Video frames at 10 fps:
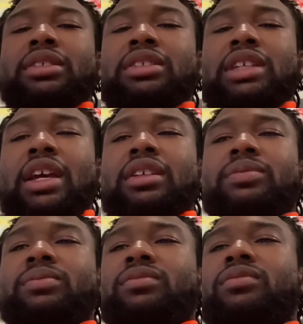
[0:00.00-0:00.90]

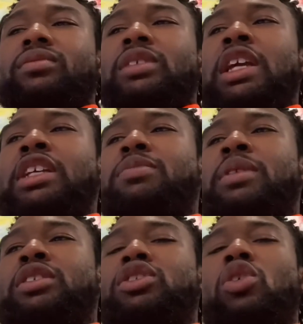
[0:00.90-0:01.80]
set, it's
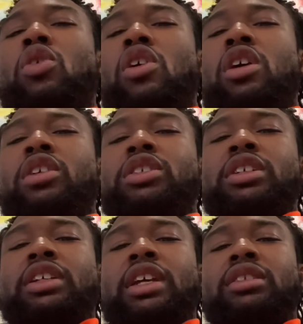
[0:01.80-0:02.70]
been so hard to
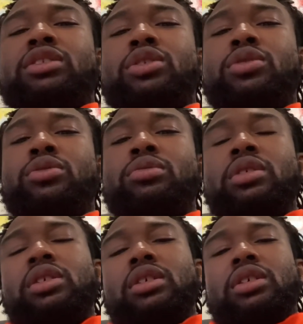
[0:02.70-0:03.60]
get to
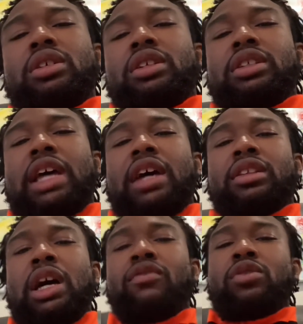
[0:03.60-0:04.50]
that
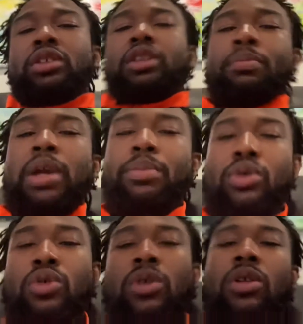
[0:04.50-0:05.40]
level. And the people
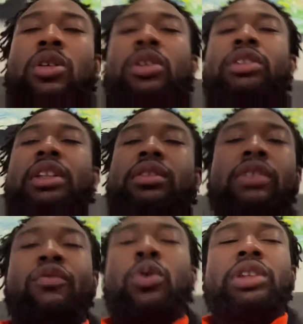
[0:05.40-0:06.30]
who are on the
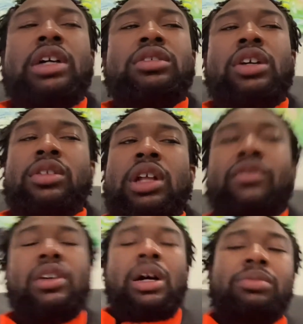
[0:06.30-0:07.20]
$4,000
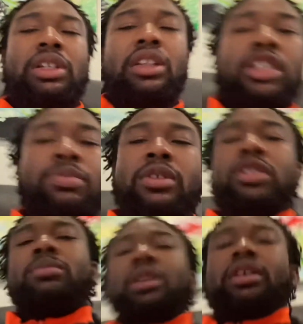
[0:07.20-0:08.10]
level, I'm telling this
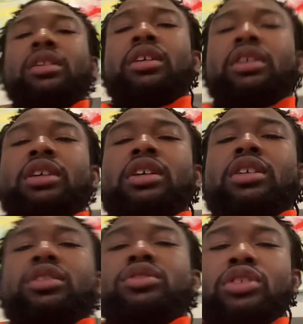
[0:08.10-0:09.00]
person, I'm like,
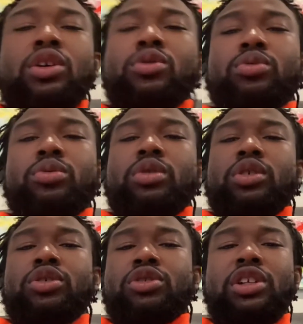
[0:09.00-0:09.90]
no,
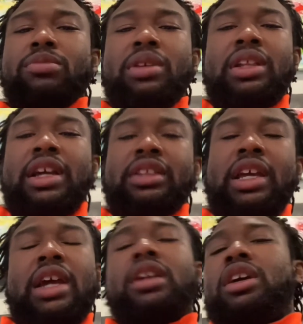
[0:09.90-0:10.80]
you shouldn't be like
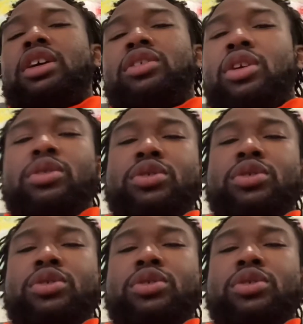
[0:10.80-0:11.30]
that. No, you